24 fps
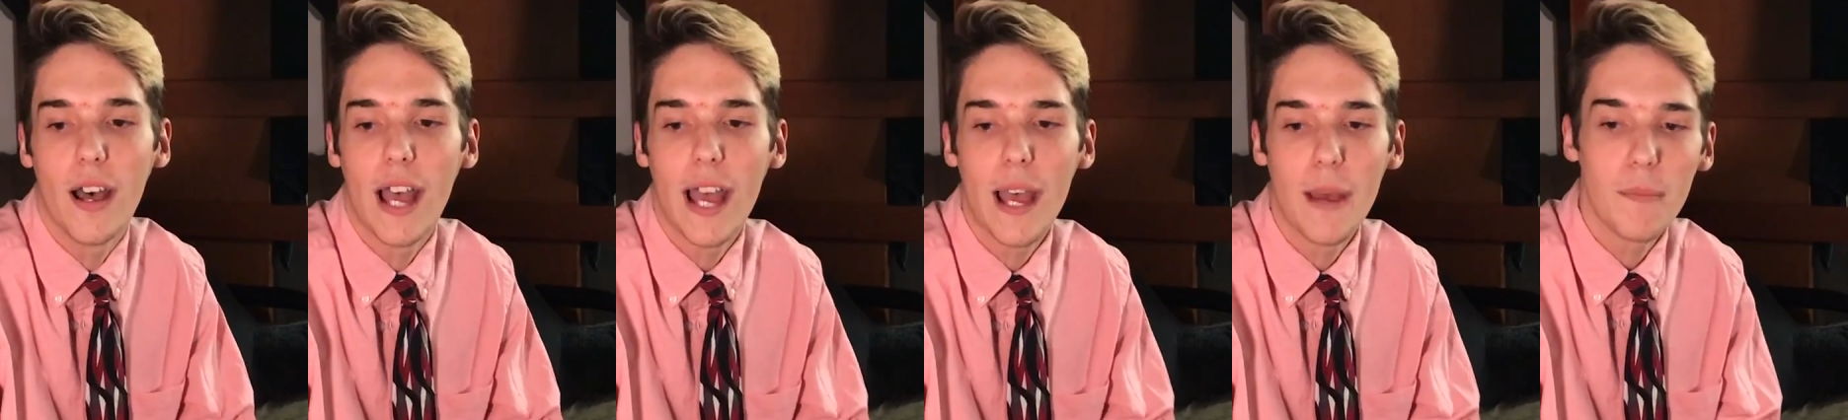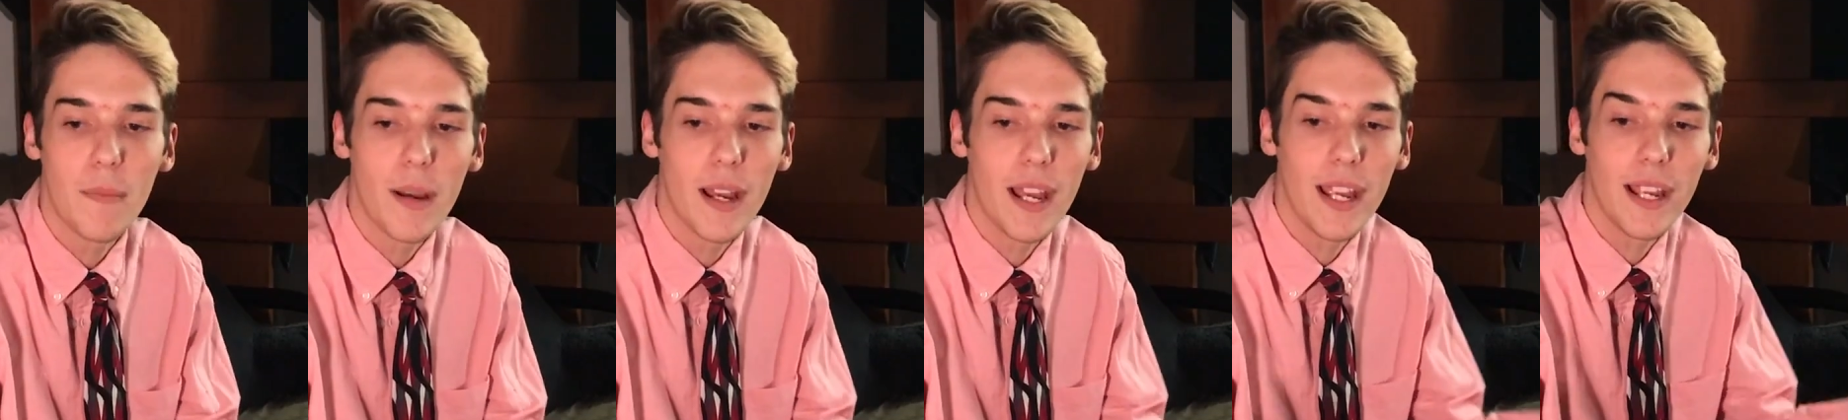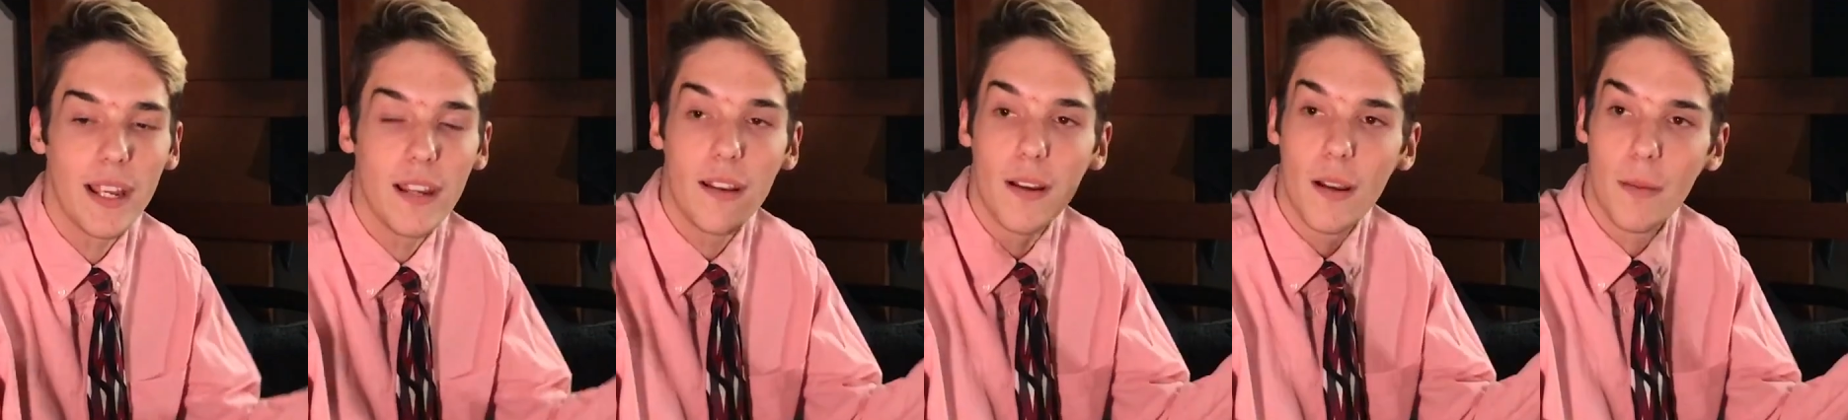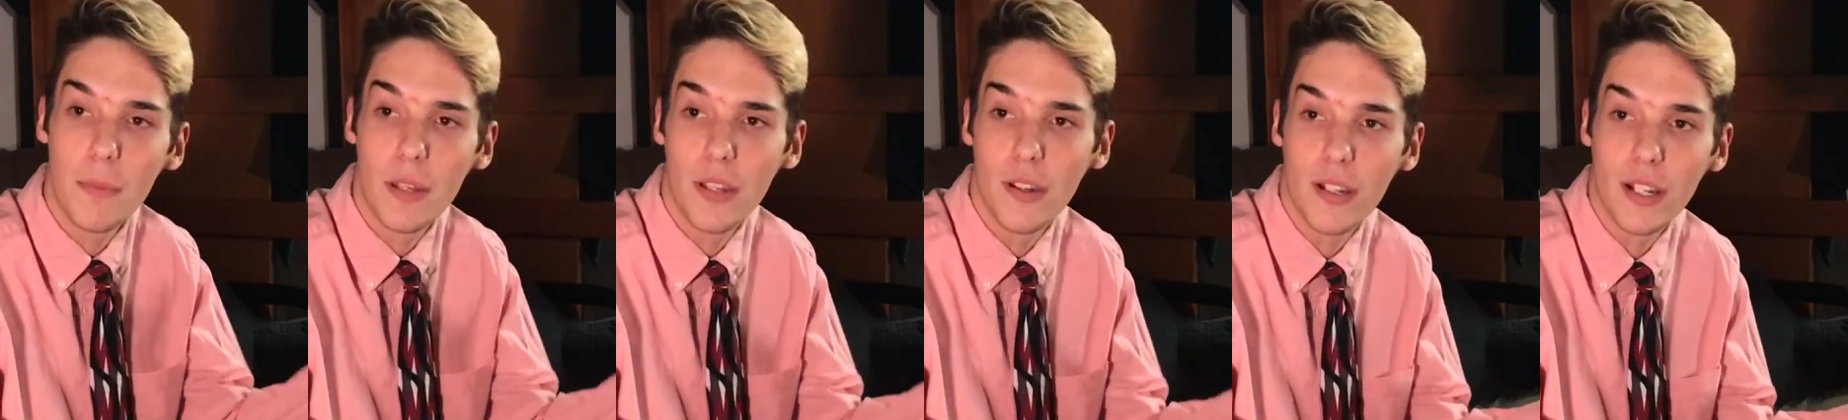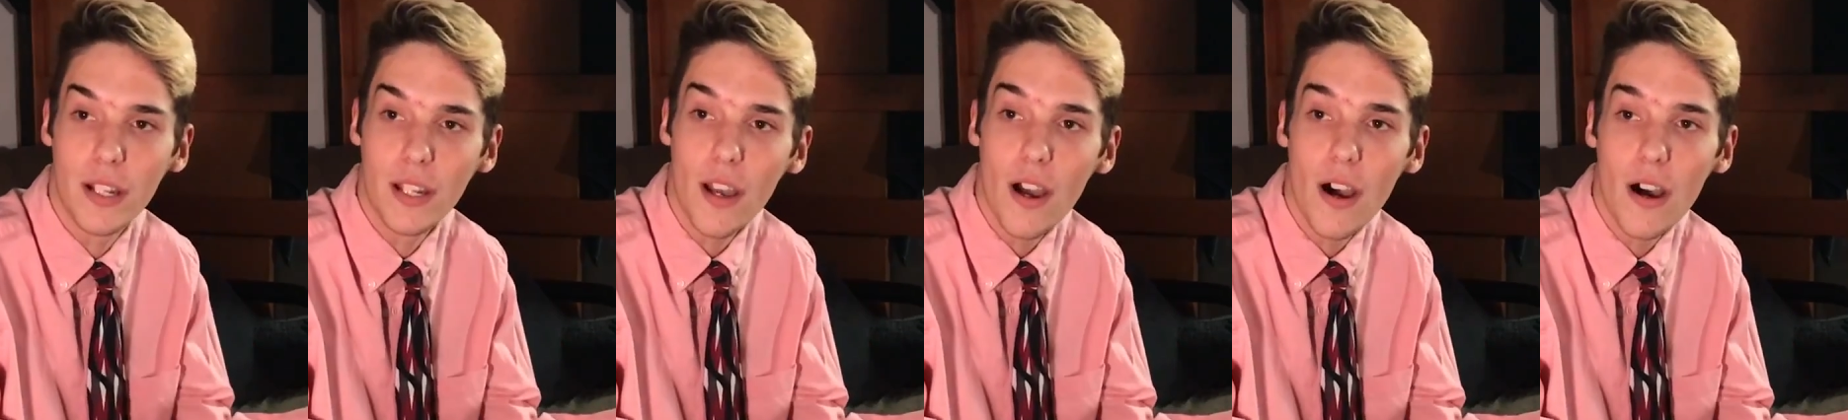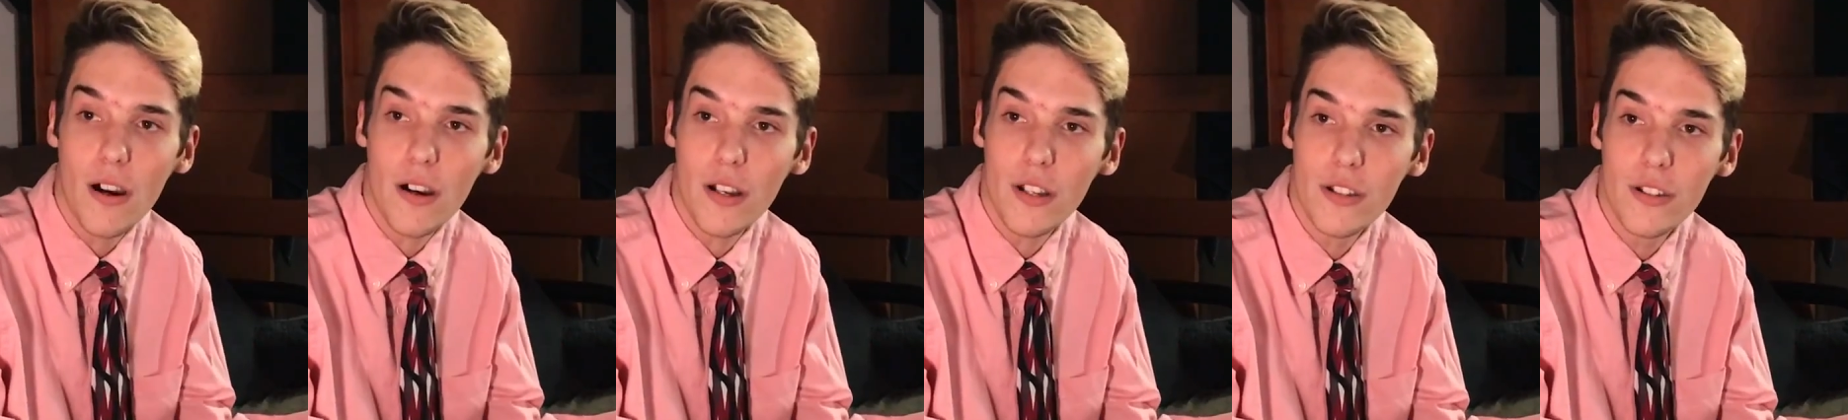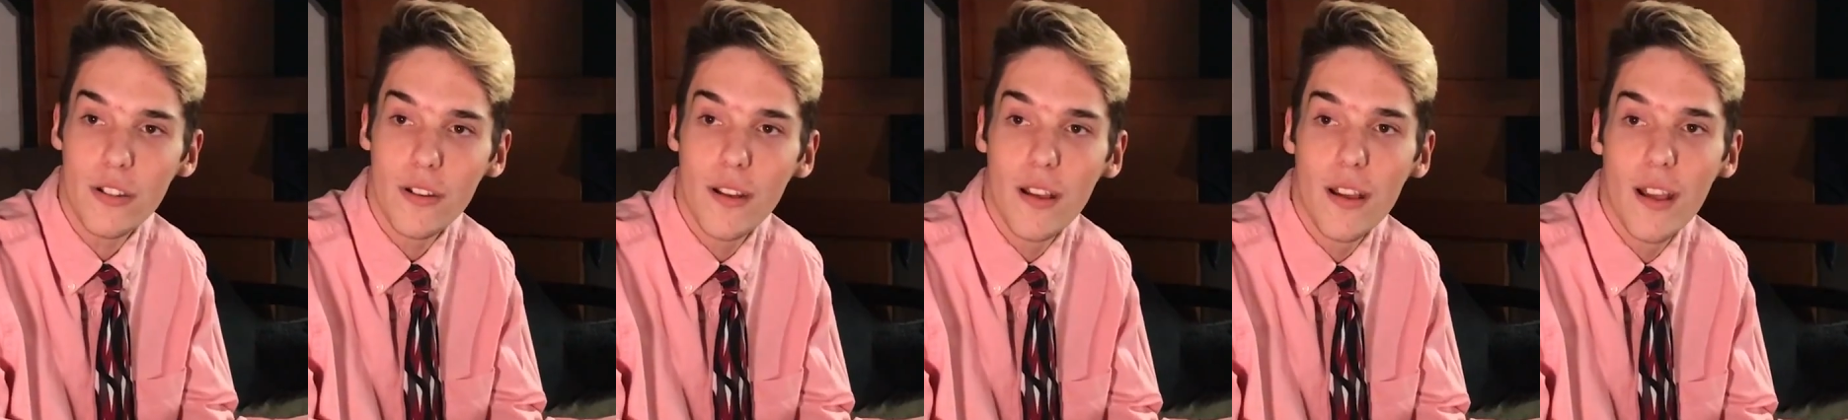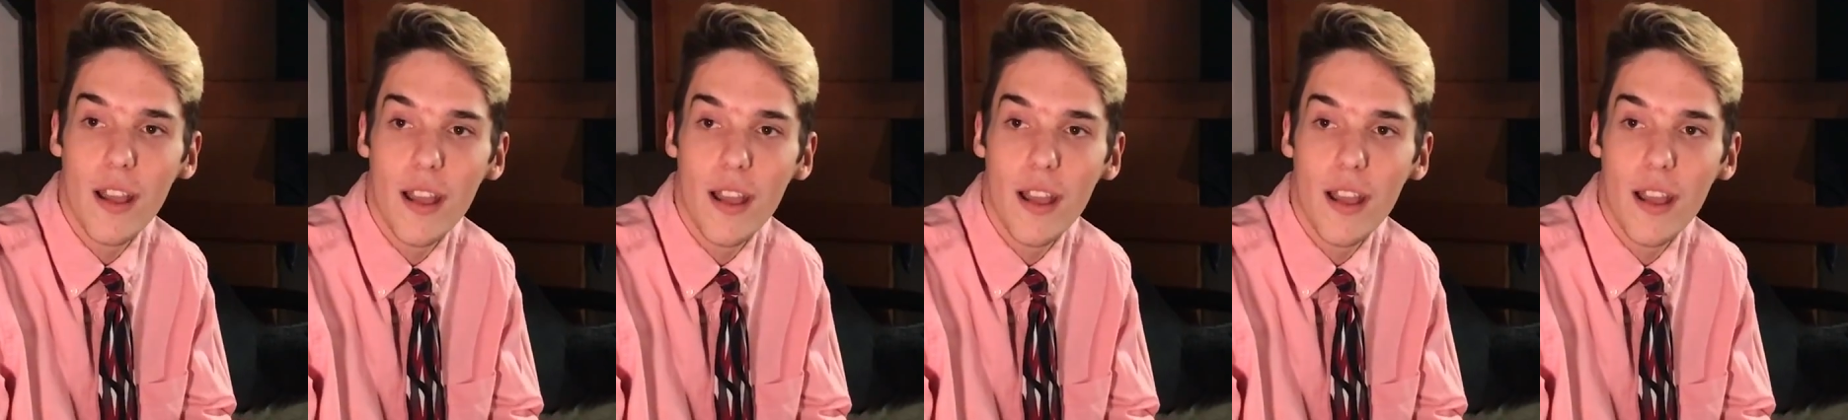at my community college,